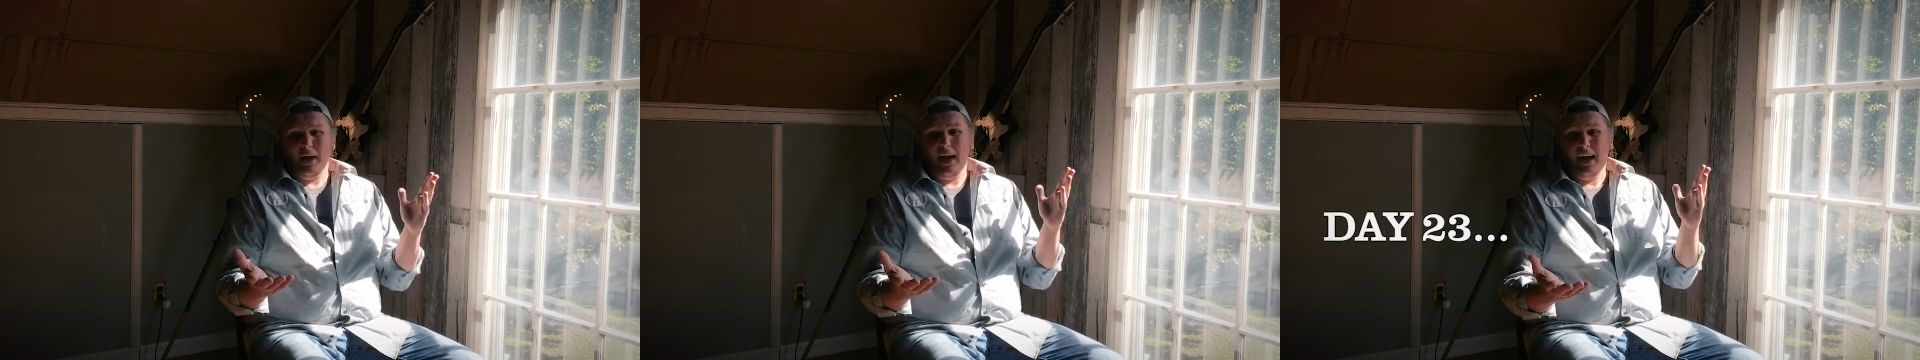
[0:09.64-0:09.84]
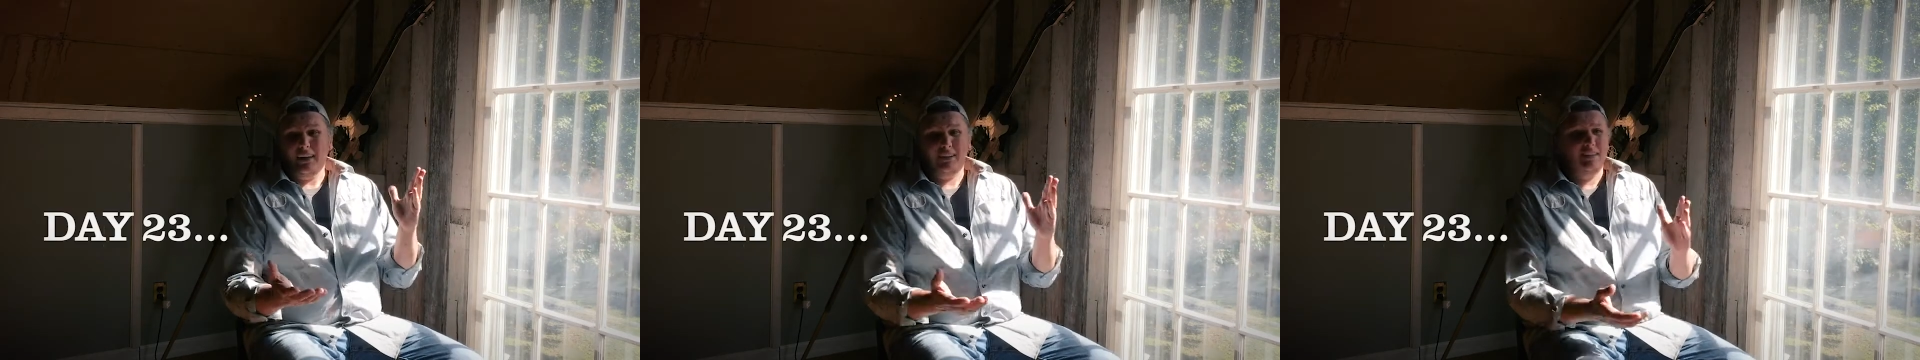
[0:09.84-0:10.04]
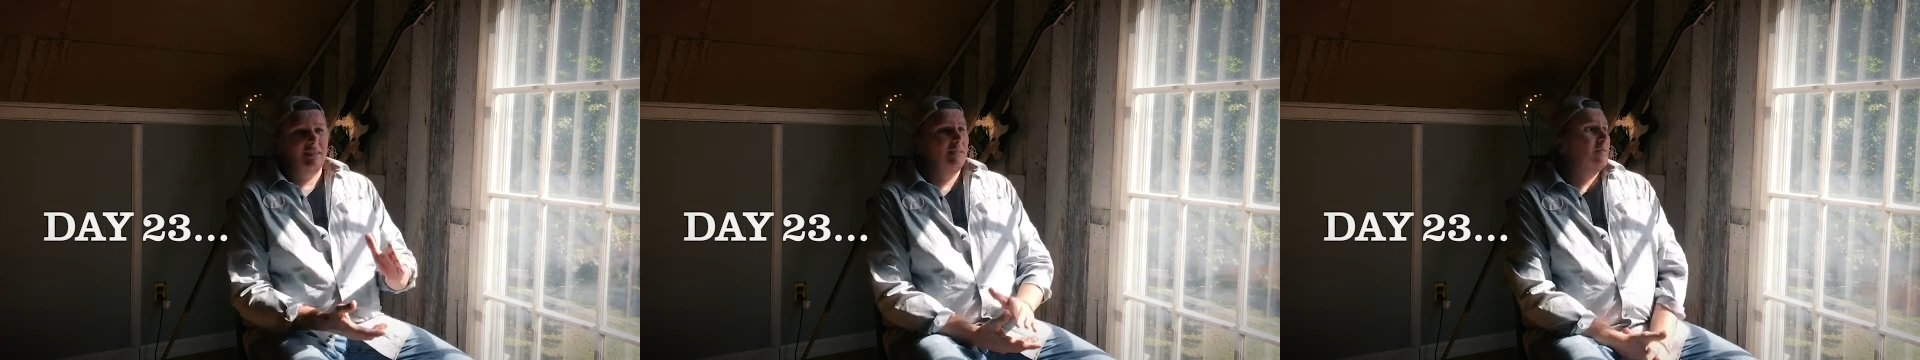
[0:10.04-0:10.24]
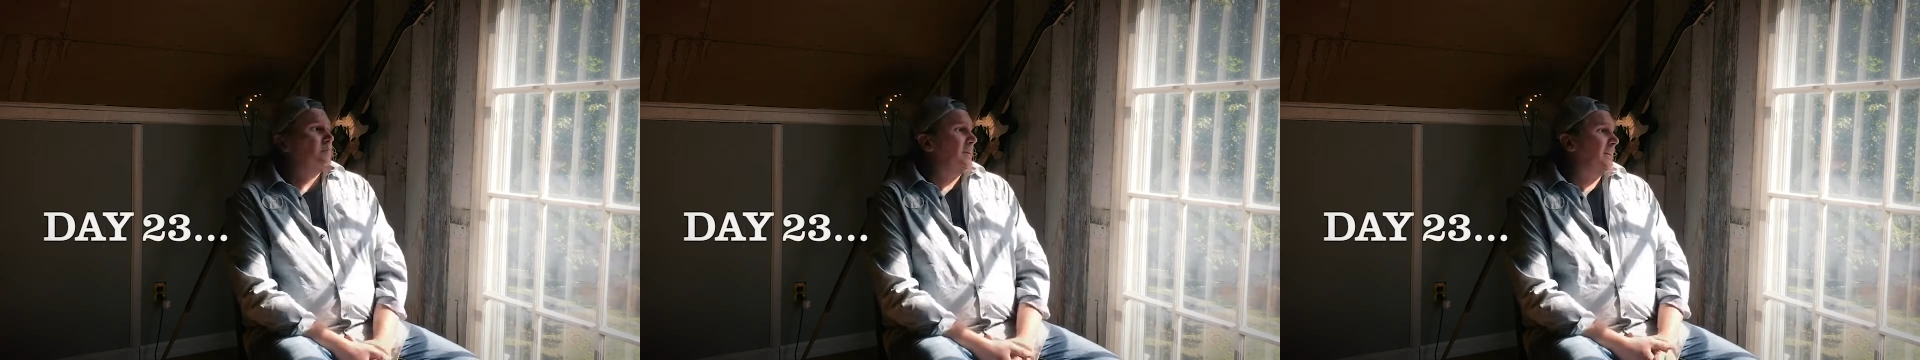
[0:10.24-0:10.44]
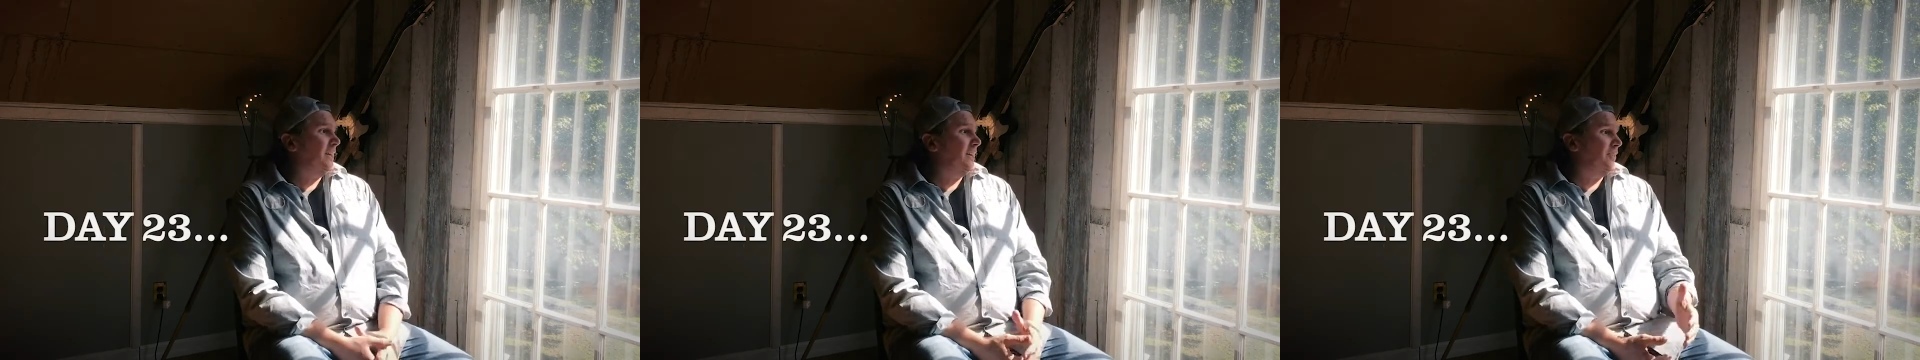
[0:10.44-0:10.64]
packed,
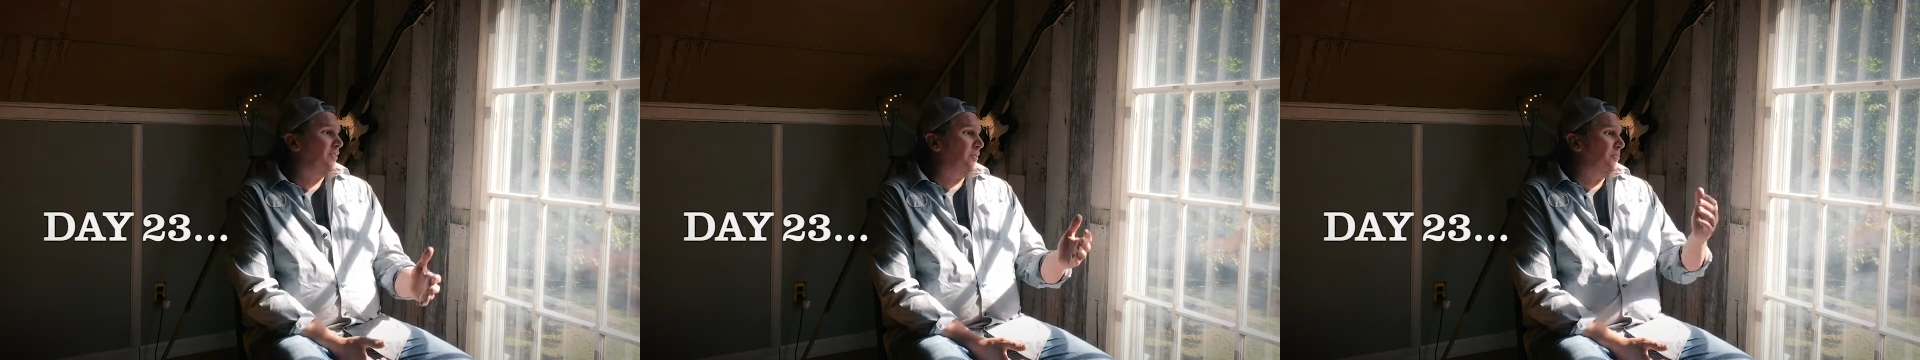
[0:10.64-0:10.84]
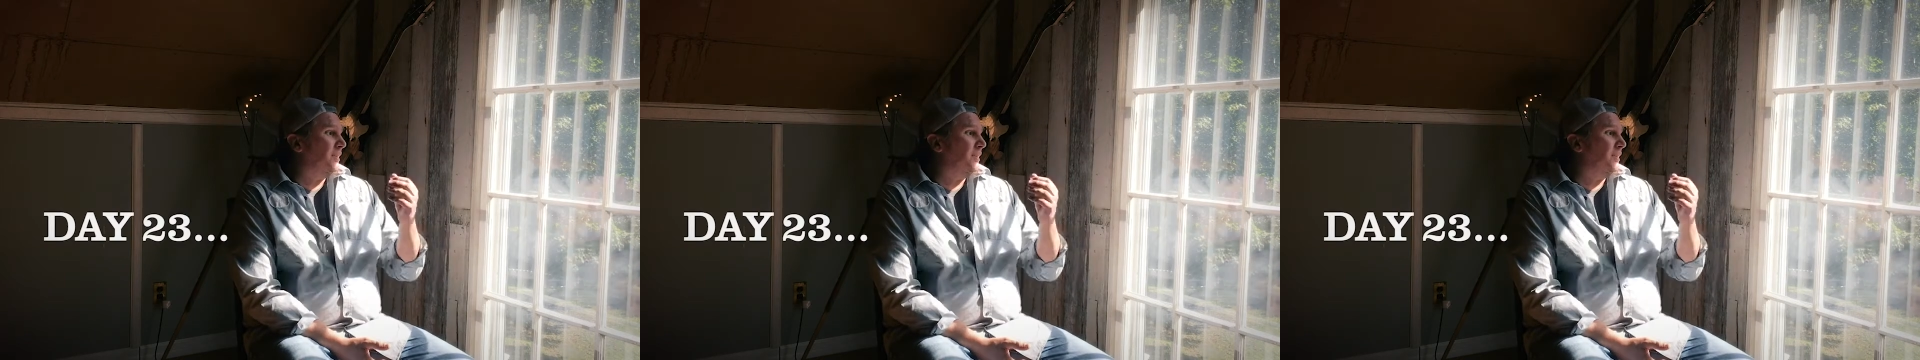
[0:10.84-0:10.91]
my tickets are